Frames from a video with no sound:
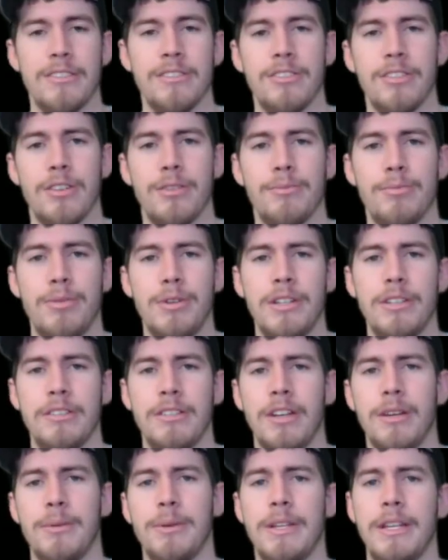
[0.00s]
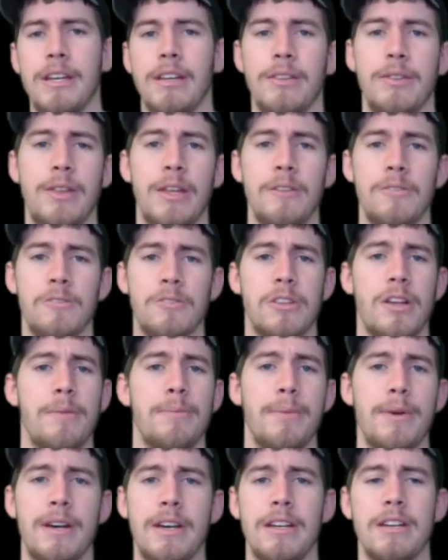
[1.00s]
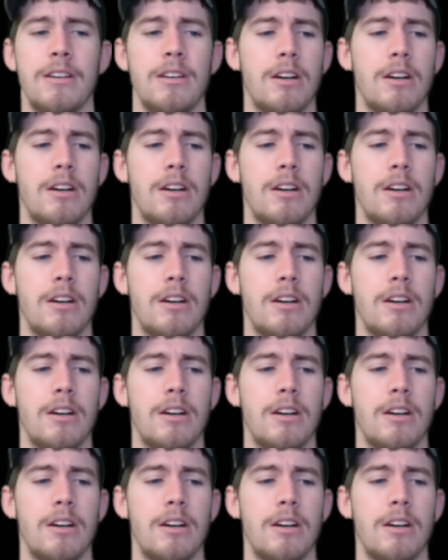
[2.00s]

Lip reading: So I'm pretty excited about that. Thanks for stopping by.